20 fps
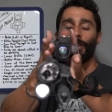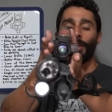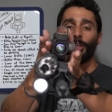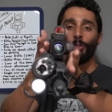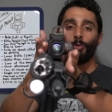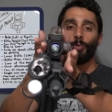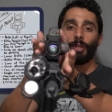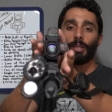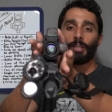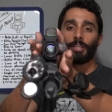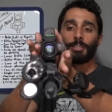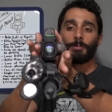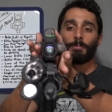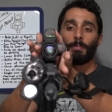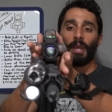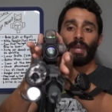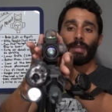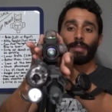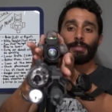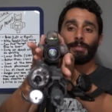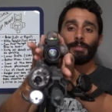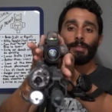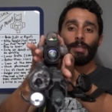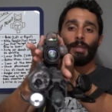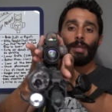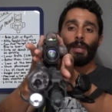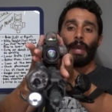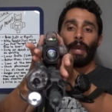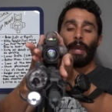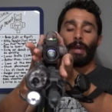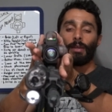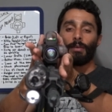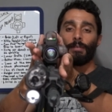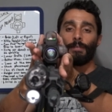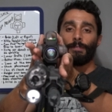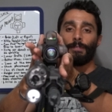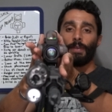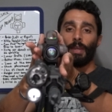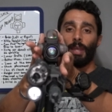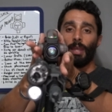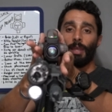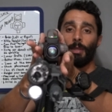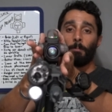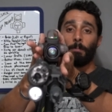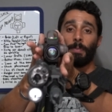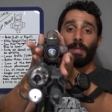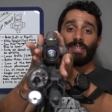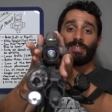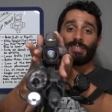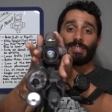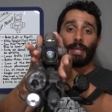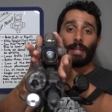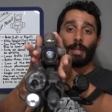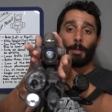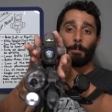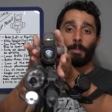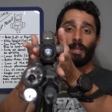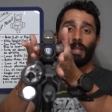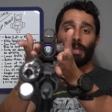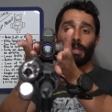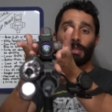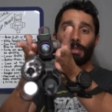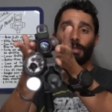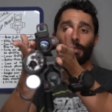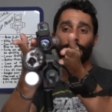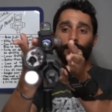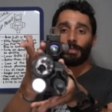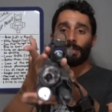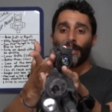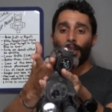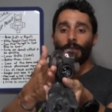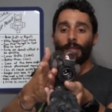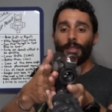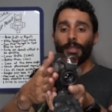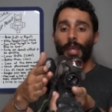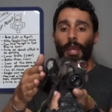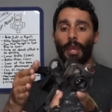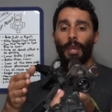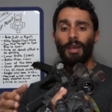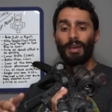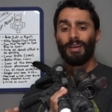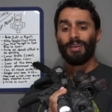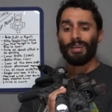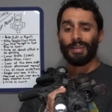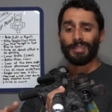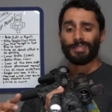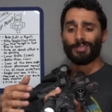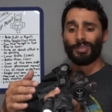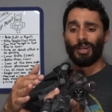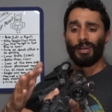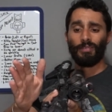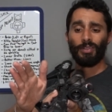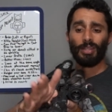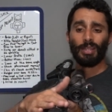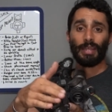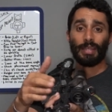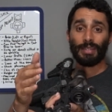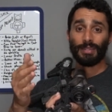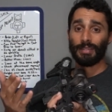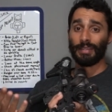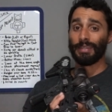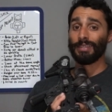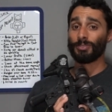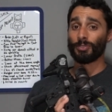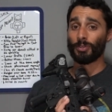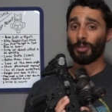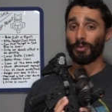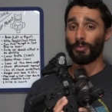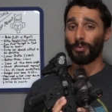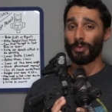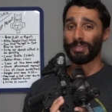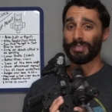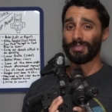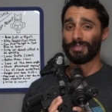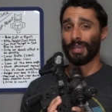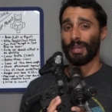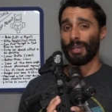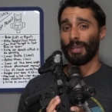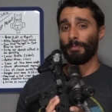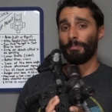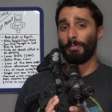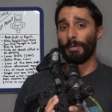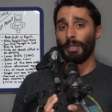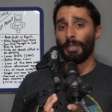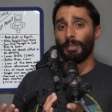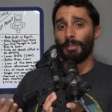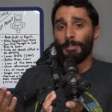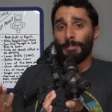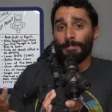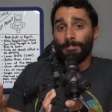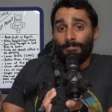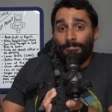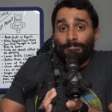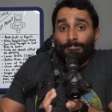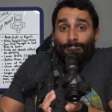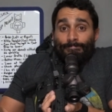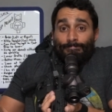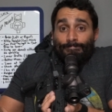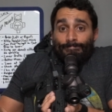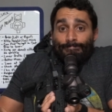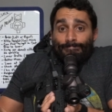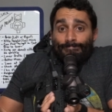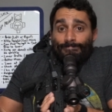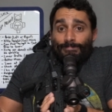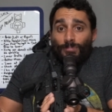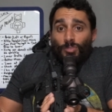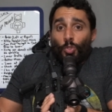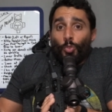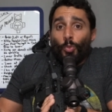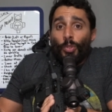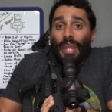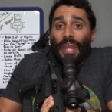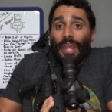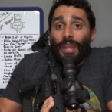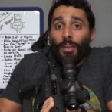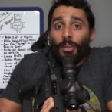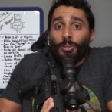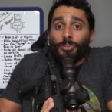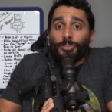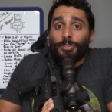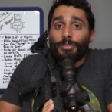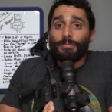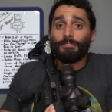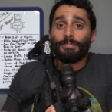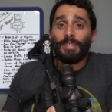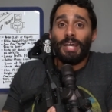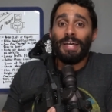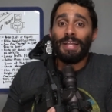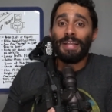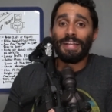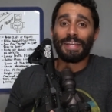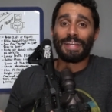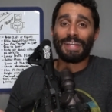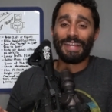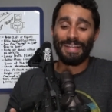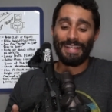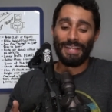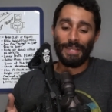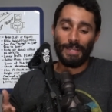than you would expect out of a big setup like this. Yeah, I still have a light and laser on one side, but who cares? Like,